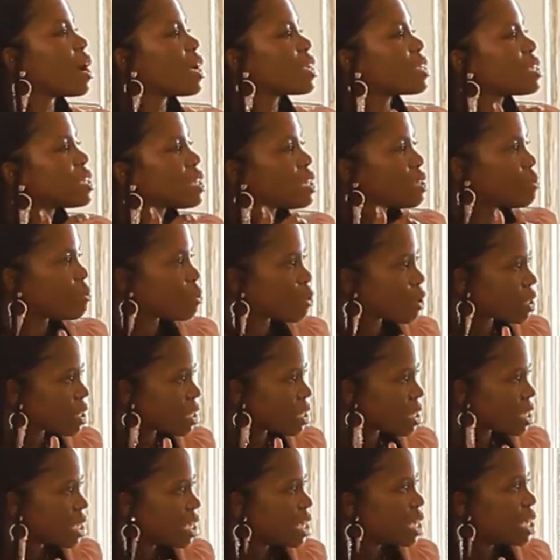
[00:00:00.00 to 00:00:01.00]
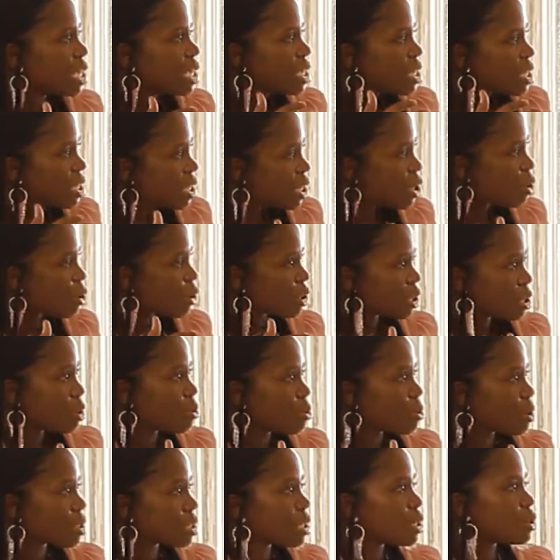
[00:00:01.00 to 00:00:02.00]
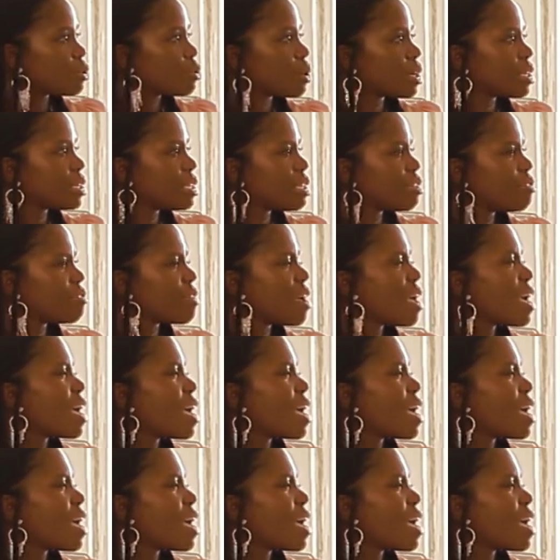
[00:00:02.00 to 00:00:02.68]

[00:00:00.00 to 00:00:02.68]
achieve what he or she wanted to achieve.